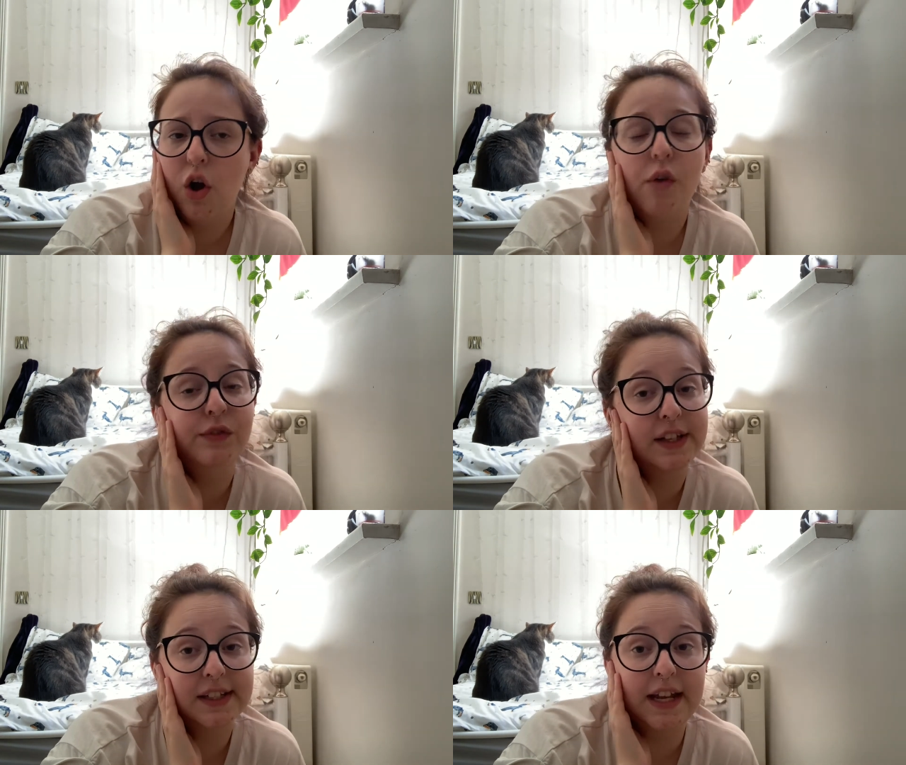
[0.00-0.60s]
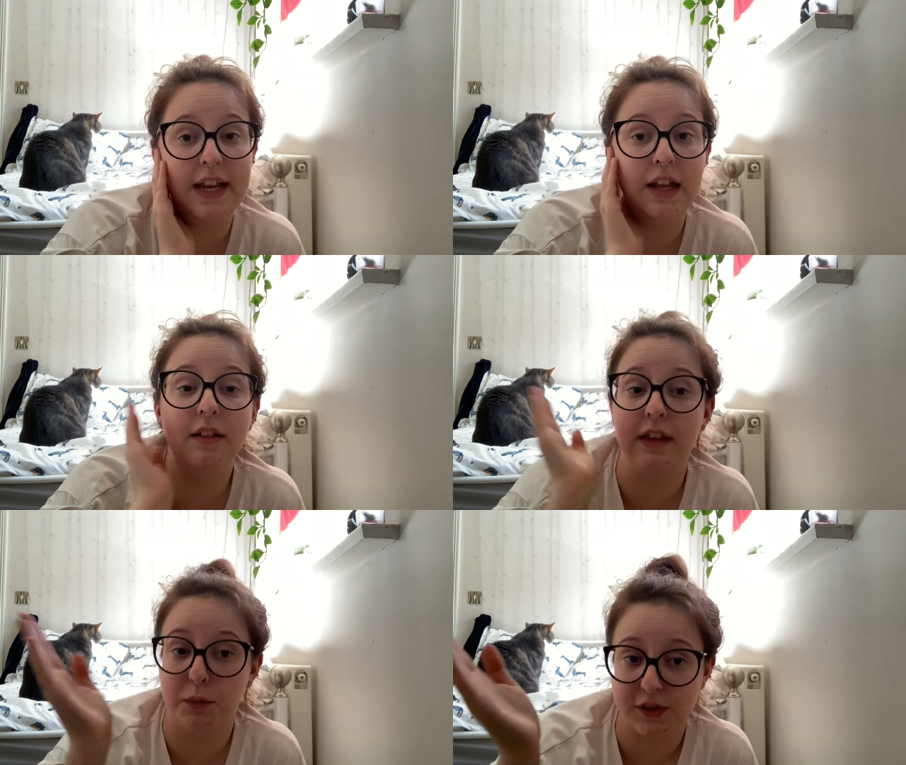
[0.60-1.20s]
obviously
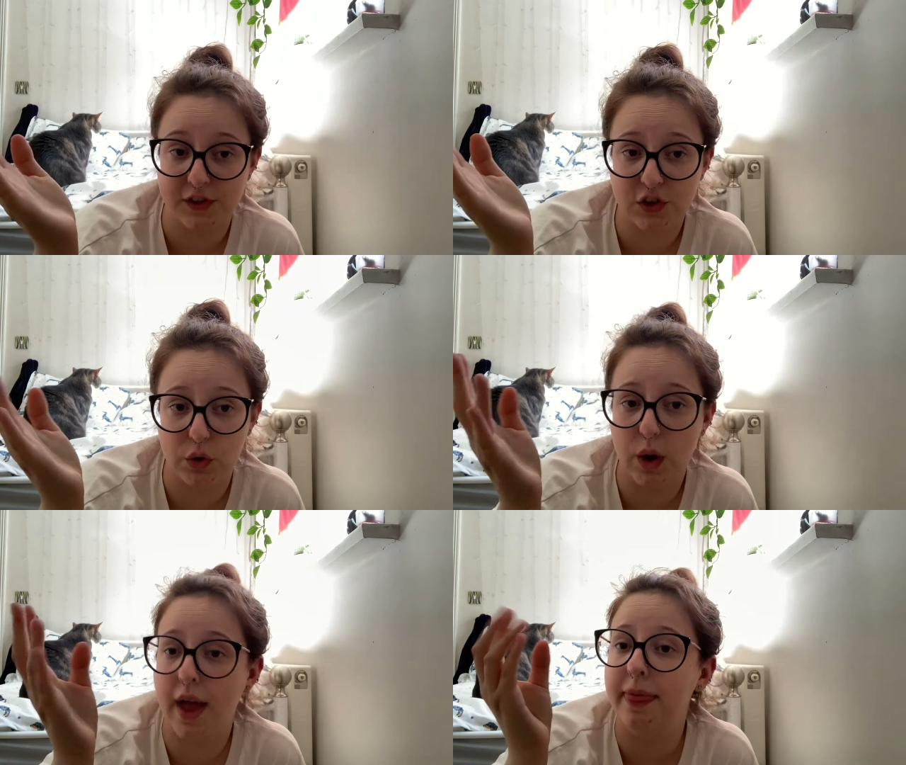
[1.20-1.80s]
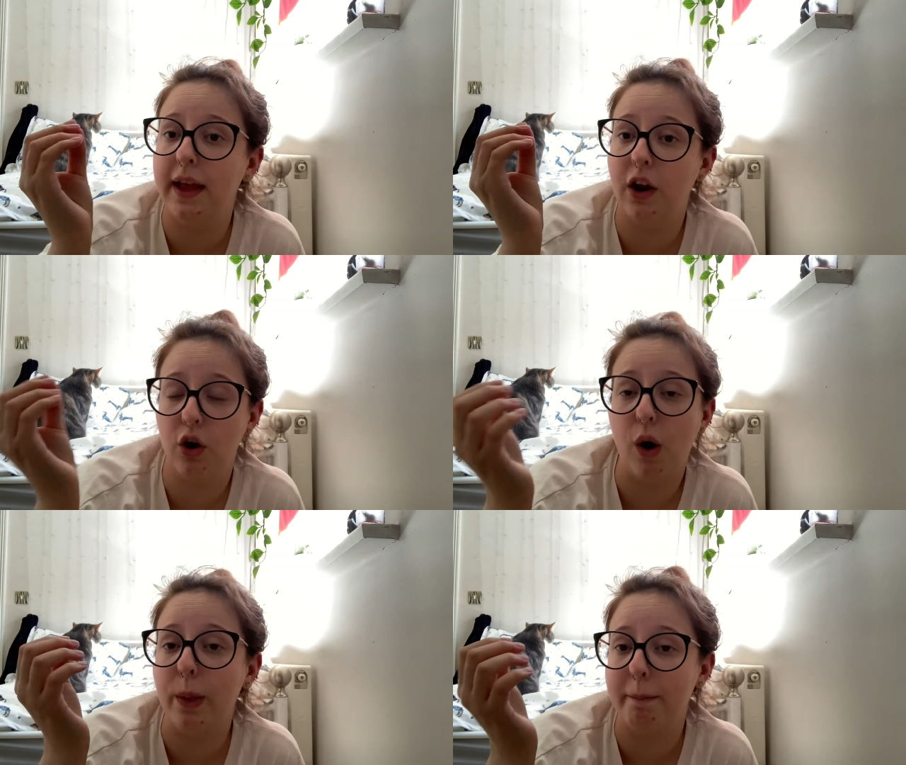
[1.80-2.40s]
there was assault, and then a
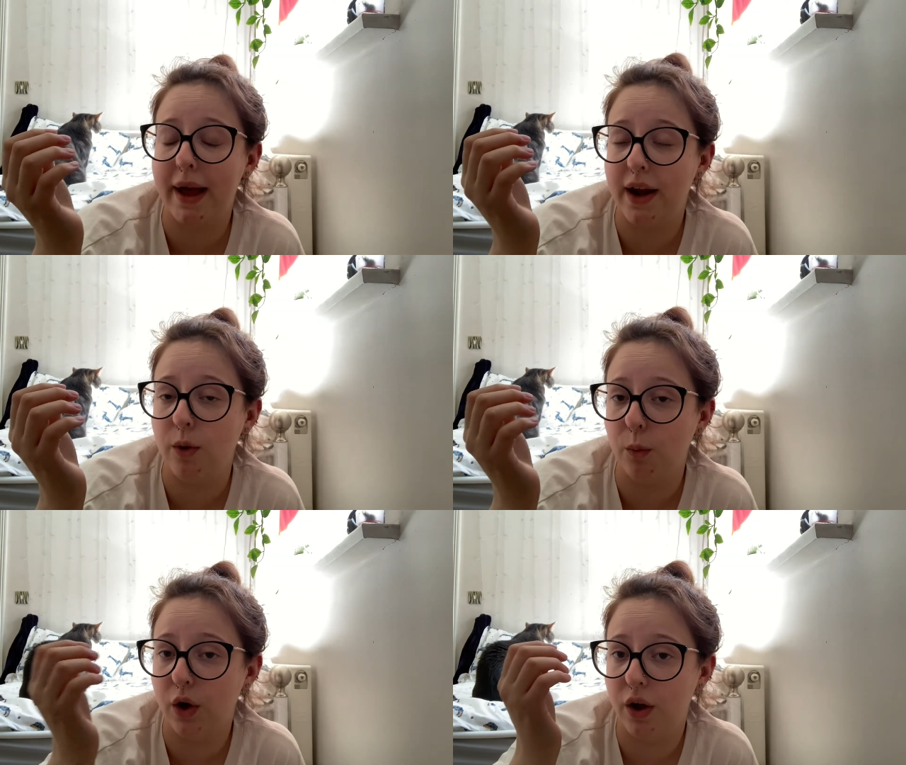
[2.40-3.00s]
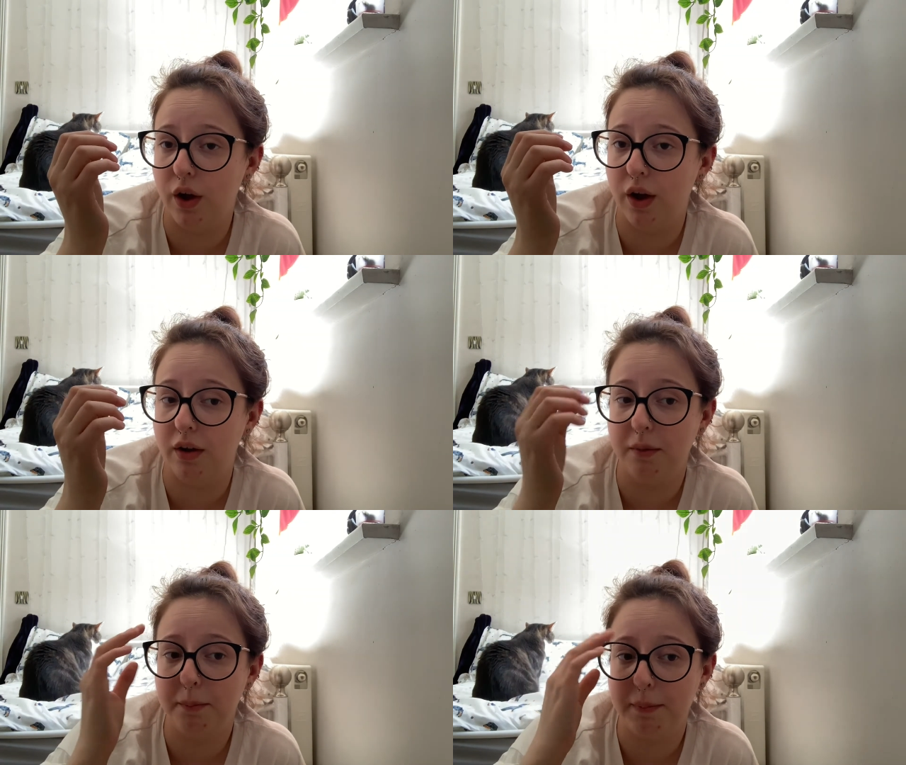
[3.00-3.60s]
lot of the men
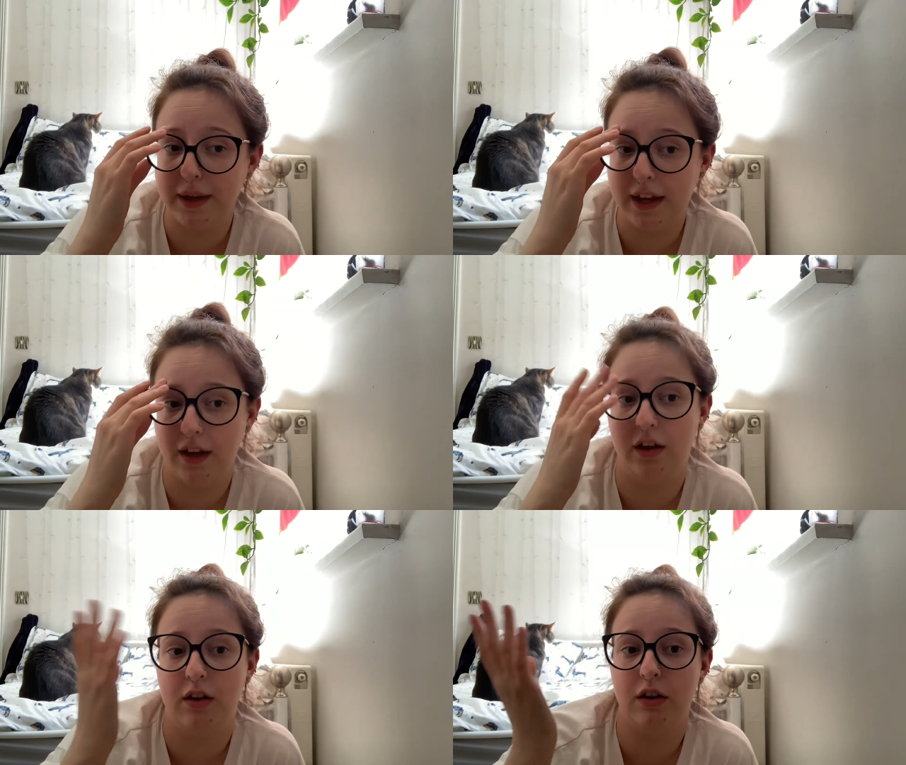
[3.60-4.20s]
were being